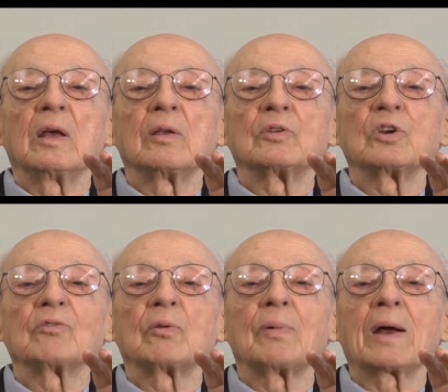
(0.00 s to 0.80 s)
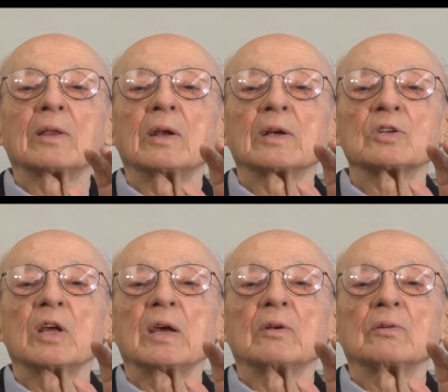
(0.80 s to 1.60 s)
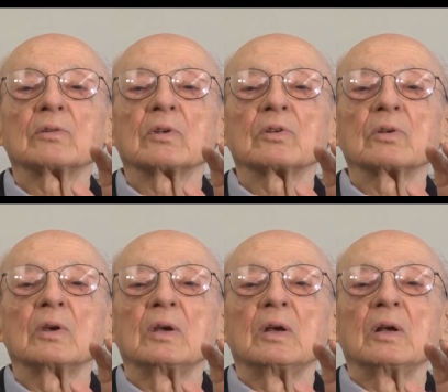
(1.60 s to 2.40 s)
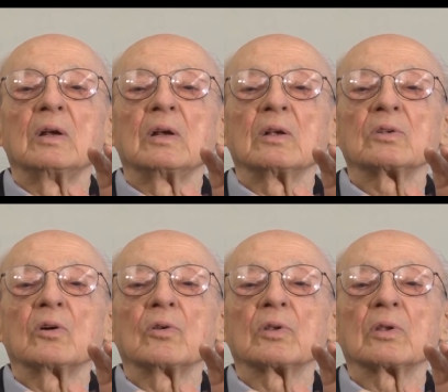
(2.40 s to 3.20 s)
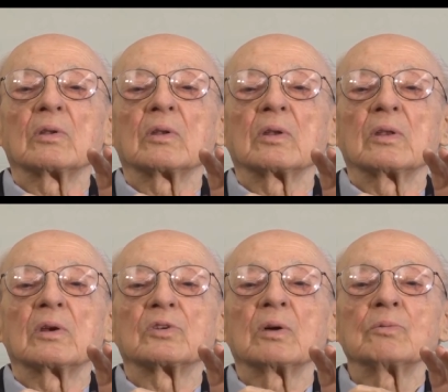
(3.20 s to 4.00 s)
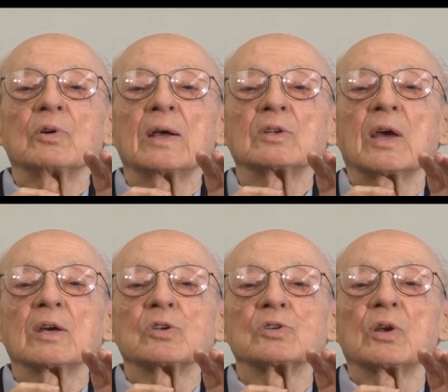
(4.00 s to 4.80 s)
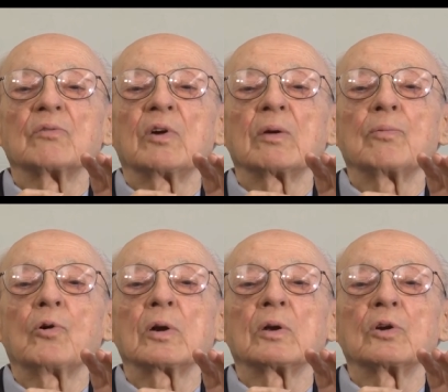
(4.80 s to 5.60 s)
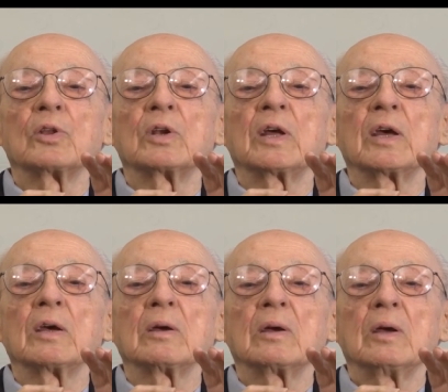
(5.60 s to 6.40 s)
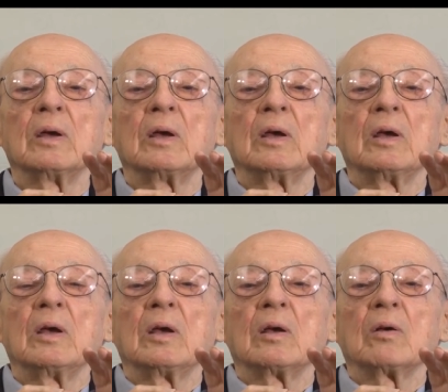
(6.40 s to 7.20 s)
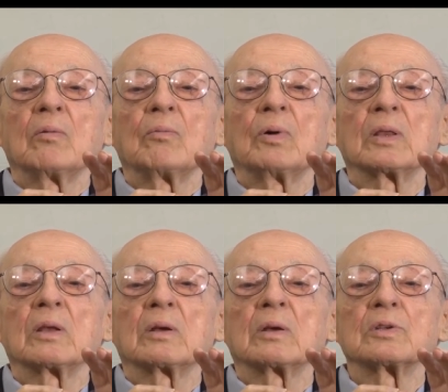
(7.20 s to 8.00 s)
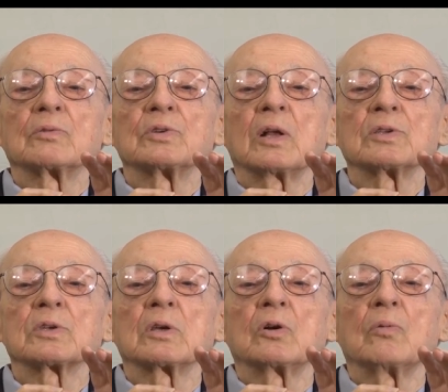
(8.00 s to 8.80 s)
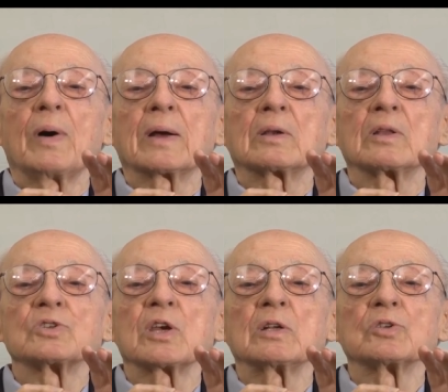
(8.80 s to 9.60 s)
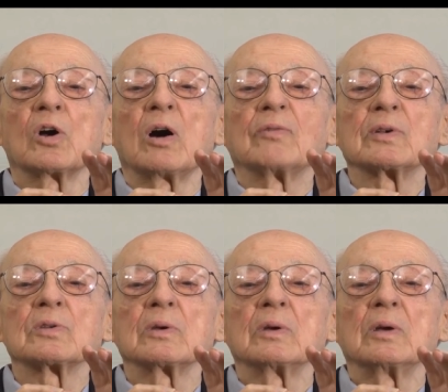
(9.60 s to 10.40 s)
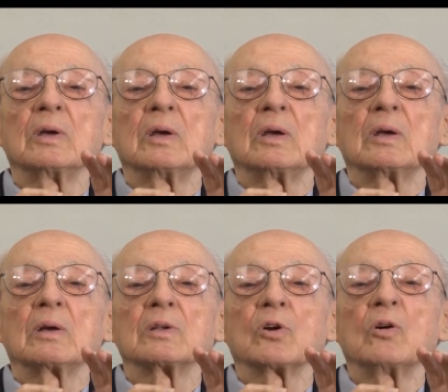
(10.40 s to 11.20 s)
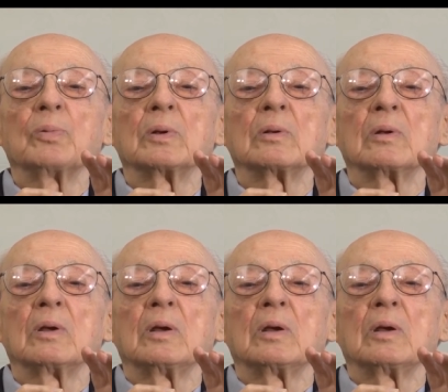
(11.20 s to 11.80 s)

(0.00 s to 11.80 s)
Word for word: And then shift it back the next day. So there are some transactions that are very important during the day, but because the, the, results can go back to the sales office, mm -hmm. it's open.